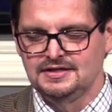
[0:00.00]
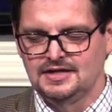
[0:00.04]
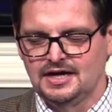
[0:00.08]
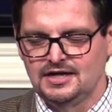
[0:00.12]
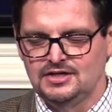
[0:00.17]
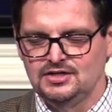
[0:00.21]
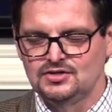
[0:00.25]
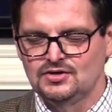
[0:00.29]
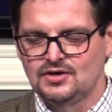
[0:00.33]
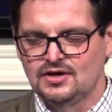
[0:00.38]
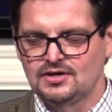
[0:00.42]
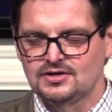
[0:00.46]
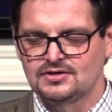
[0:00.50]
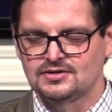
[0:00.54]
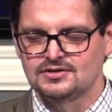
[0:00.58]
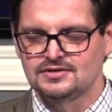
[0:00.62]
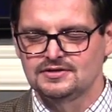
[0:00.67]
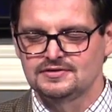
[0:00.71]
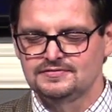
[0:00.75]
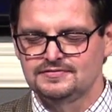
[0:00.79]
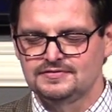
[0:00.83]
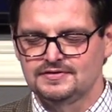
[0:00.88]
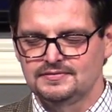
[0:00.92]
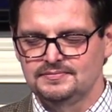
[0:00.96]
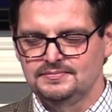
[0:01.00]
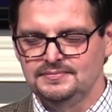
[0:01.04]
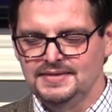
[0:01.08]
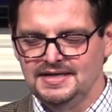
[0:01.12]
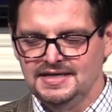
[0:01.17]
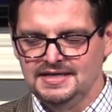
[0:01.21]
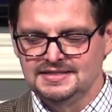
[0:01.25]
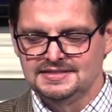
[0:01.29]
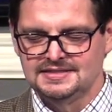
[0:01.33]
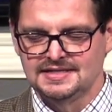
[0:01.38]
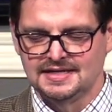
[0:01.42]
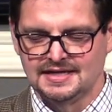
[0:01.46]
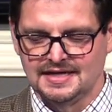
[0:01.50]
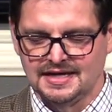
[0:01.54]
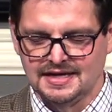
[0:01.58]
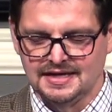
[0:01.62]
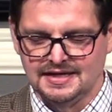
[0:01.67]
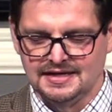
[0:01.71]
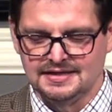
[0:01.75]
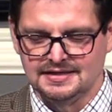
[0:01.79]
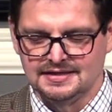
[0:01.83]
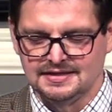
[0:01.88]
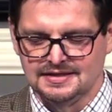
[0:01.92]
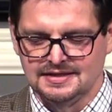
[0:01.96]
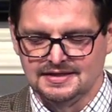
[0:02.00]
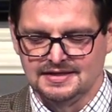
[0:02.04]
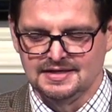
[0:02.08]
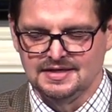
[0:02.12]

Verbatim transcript: and, and you all heard from me tonight,